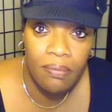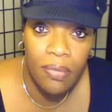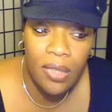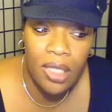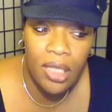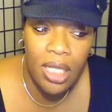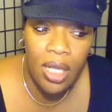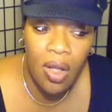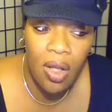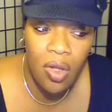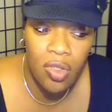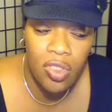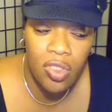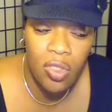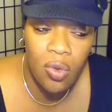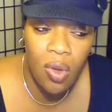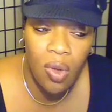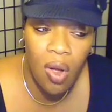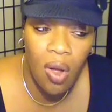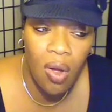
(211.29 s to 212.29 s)
they
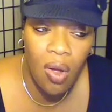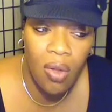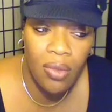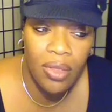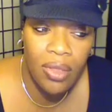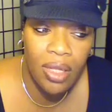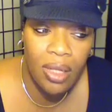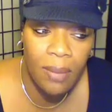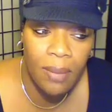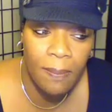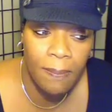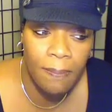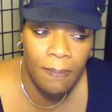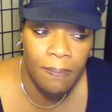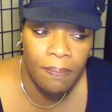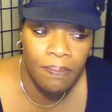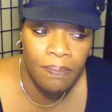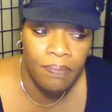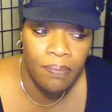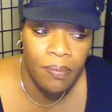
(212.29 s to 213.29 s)
also call them
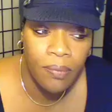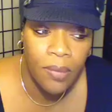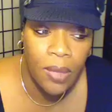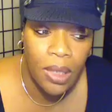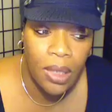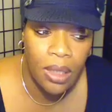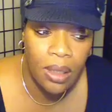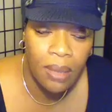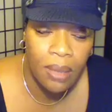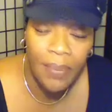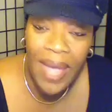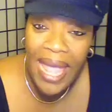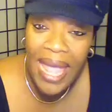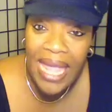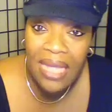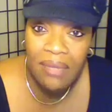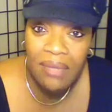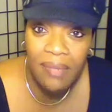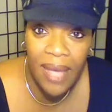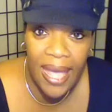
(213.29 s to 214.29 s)

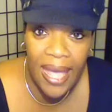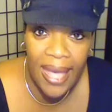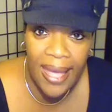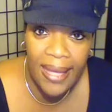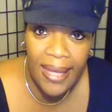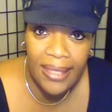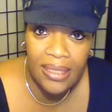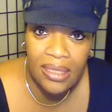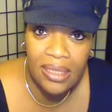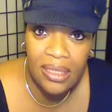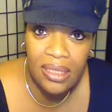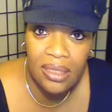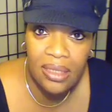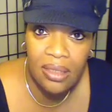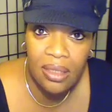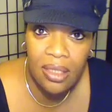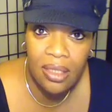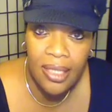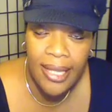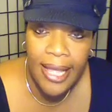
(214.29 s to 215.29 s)
paint
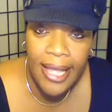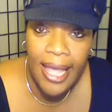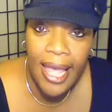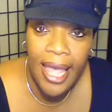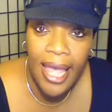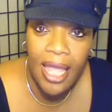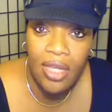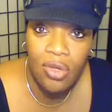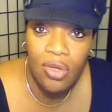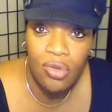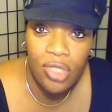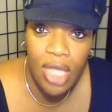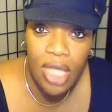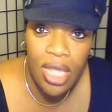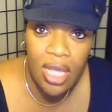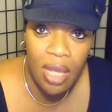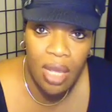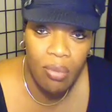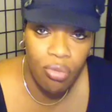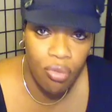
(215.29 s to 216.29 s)
bags, and you
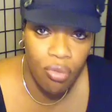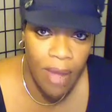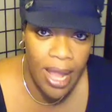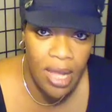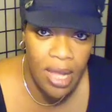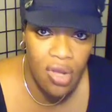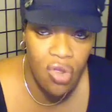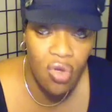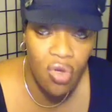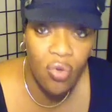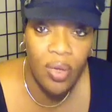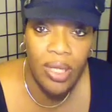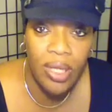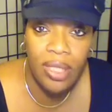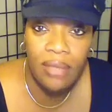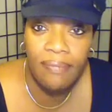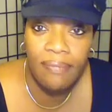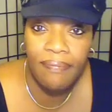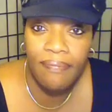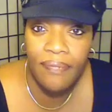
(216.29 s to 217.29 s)
take a brand new
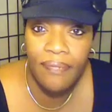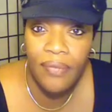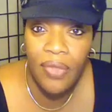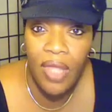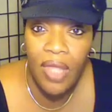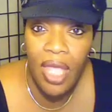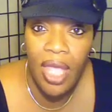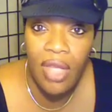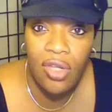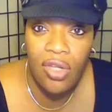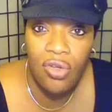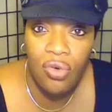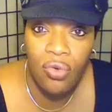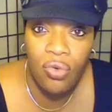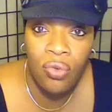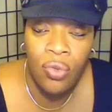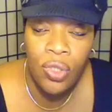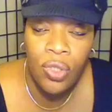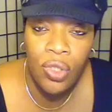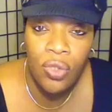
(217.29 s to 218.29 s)
one, and
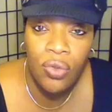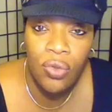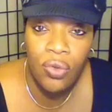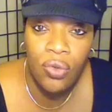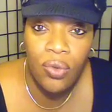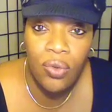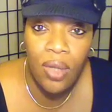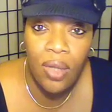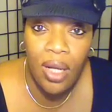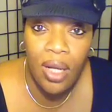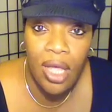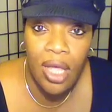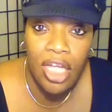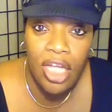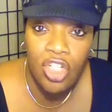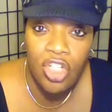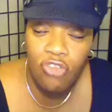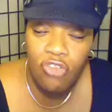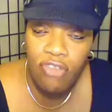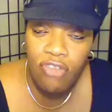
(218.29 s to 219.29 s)
you
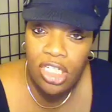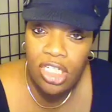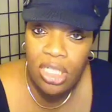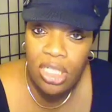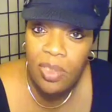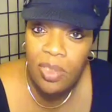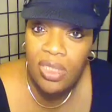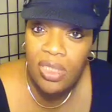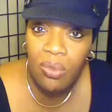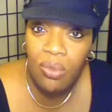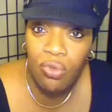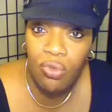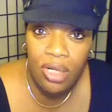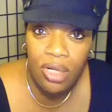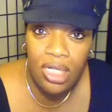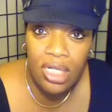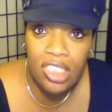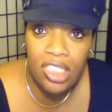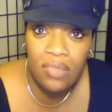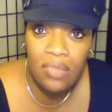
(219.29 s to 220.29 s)
cut your vegetables up
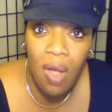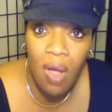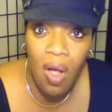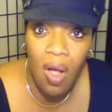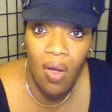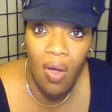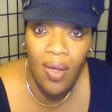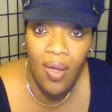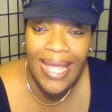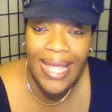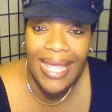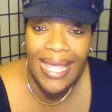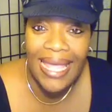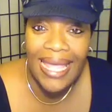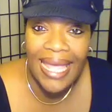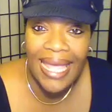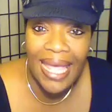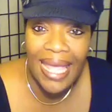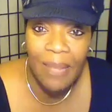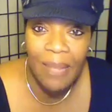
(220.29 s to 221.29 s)
really small
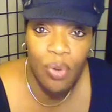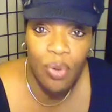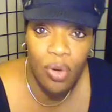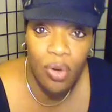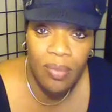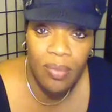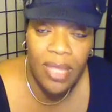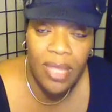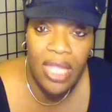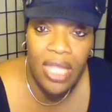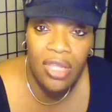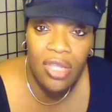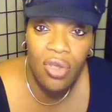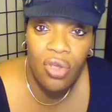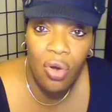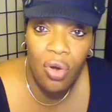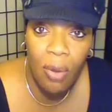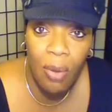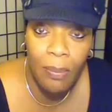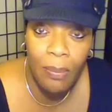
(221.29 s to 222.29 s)
and put them in
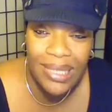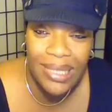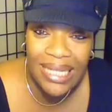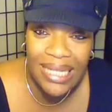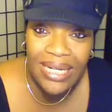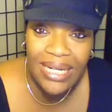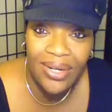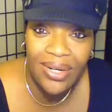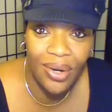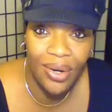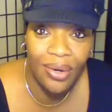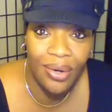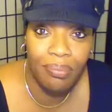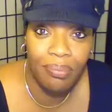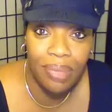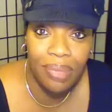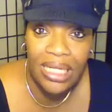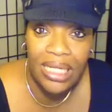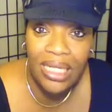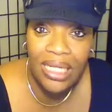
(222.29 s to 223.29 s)
your blender.
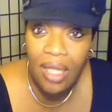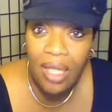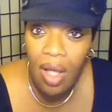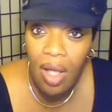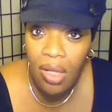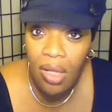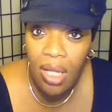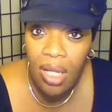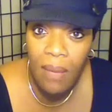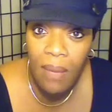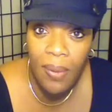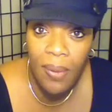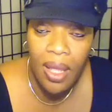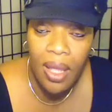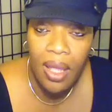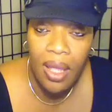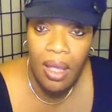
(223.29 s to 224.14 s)
Blend it all up,